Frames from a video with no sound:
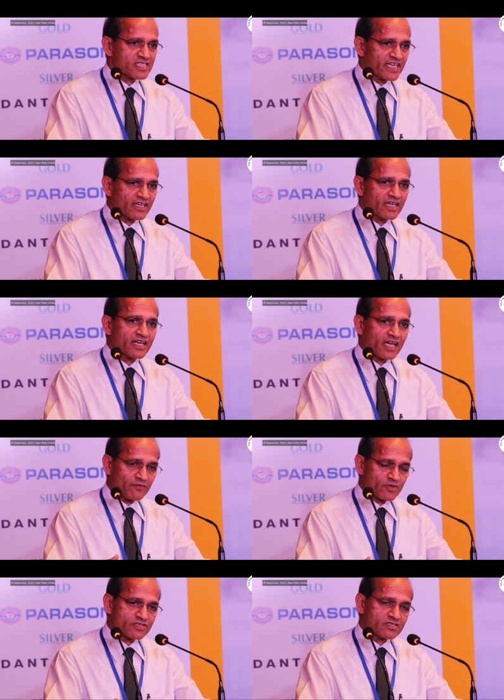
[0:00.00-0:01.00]
saying and I
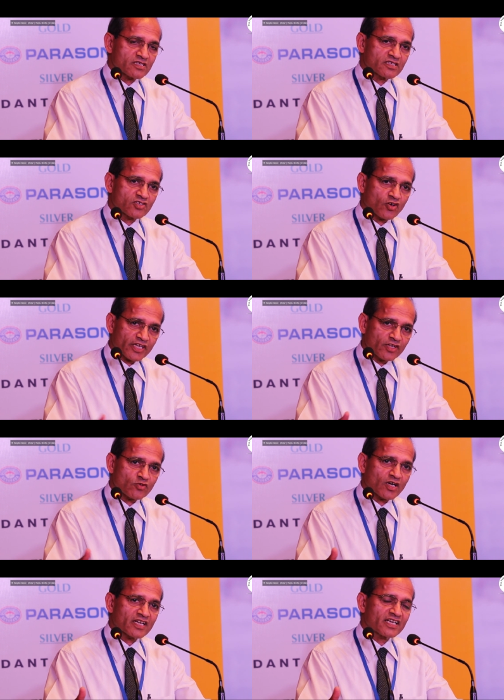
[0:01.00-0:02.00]
was uh, talking
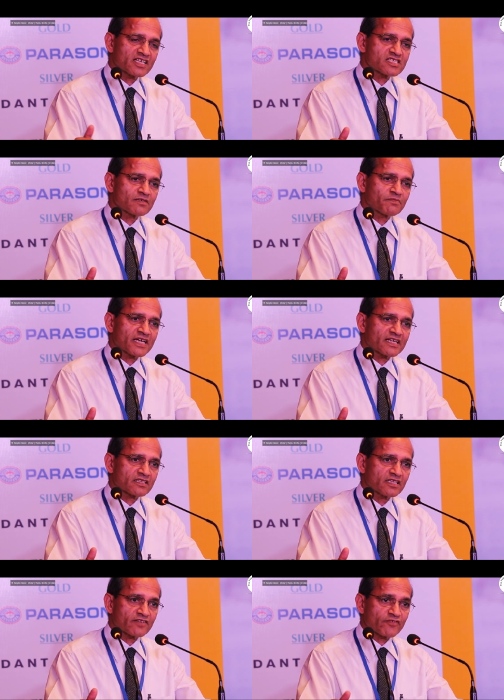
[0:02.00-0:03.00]
to our industry
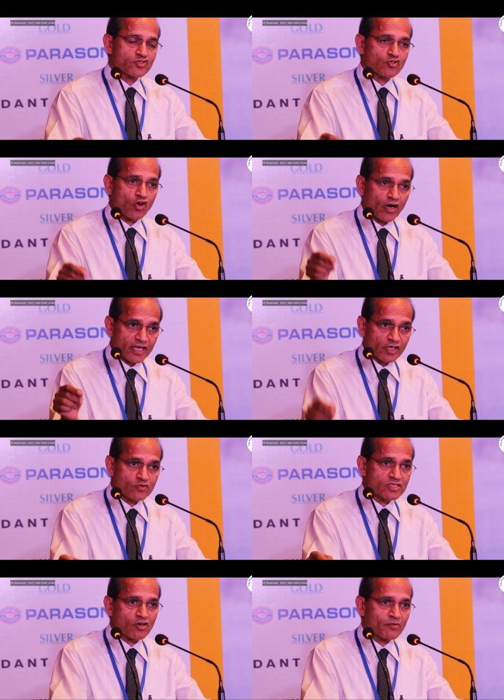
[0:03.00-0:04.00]
player that we should not
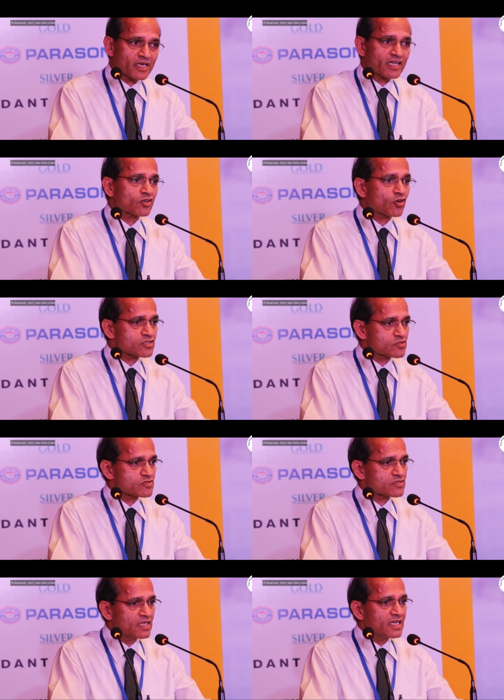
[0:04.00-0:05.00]
reduce the raw material cost
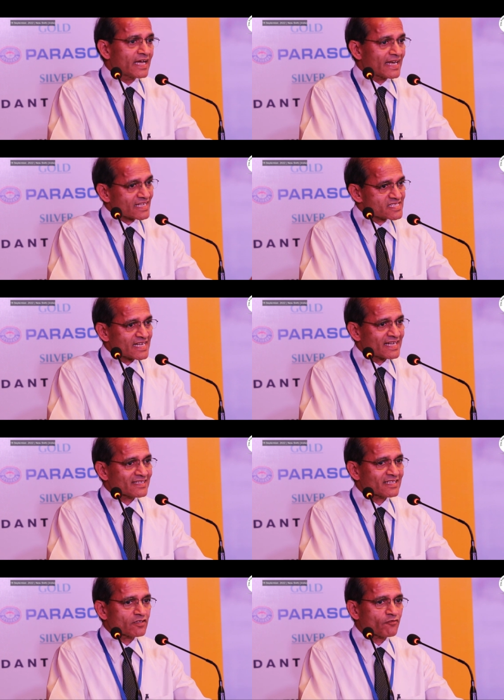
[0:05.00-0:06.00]
to an
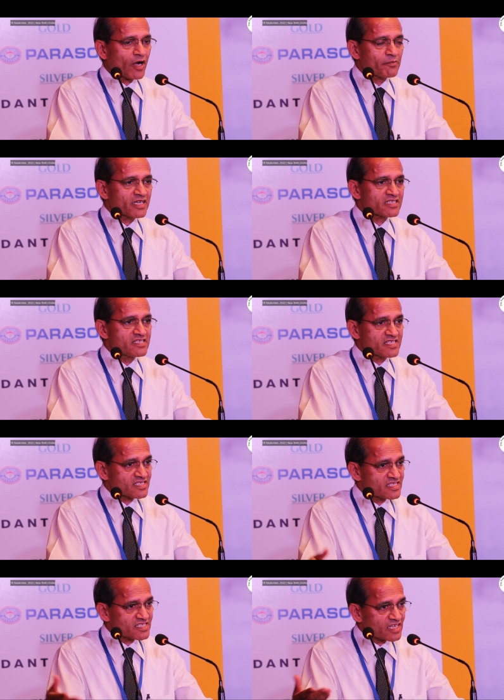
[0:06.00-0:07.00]
extent that the farmer is
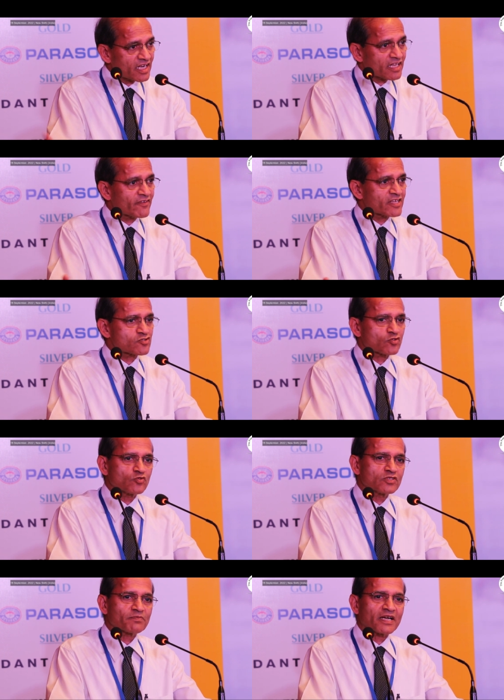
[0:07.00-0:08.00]
disincentivized to
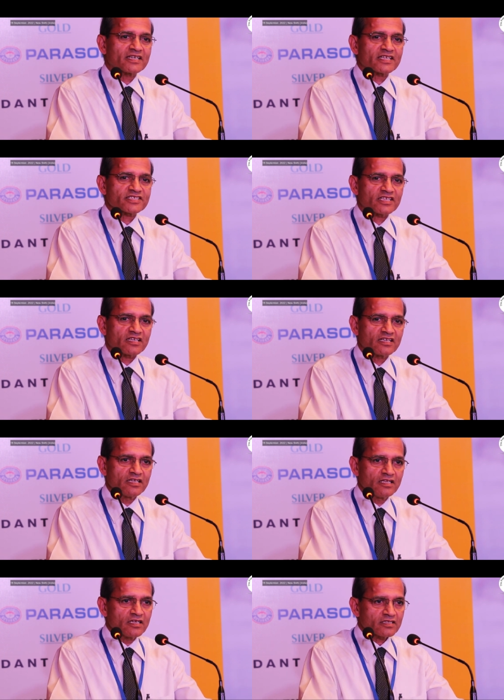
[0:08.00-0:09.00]
do the plantation.
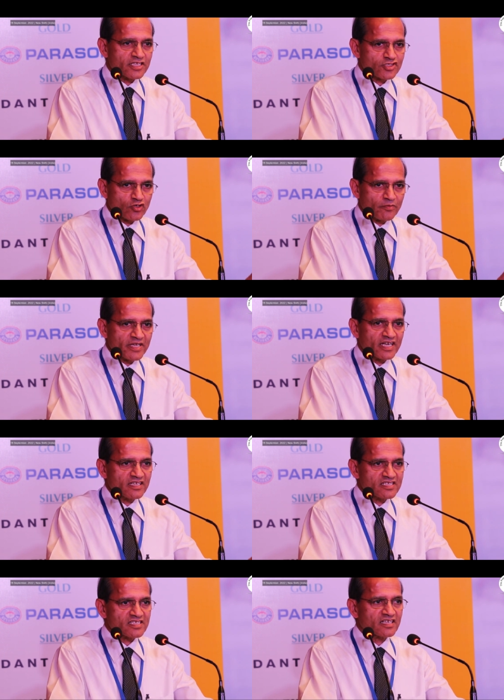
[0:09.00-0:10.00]
There should be a
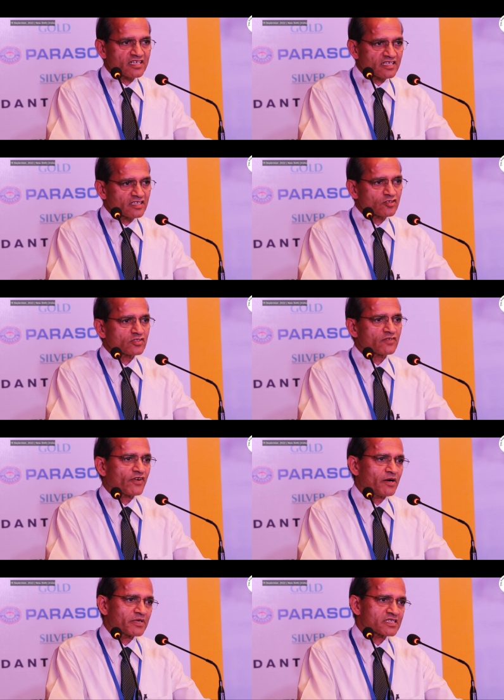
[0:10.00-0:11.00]
decent return to the
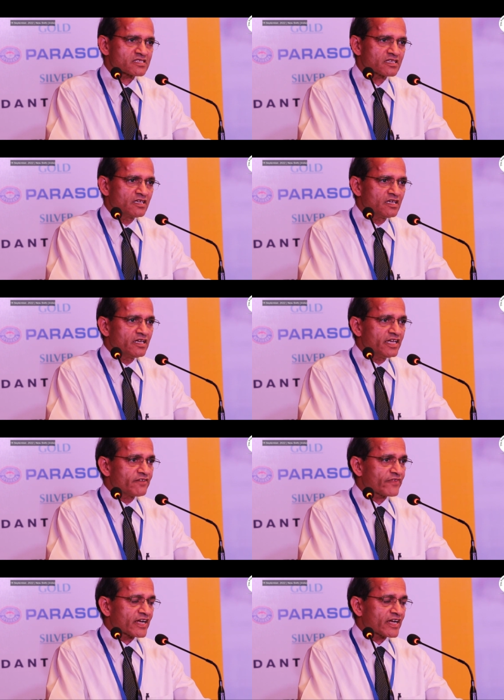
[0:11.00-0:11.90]
farmers. In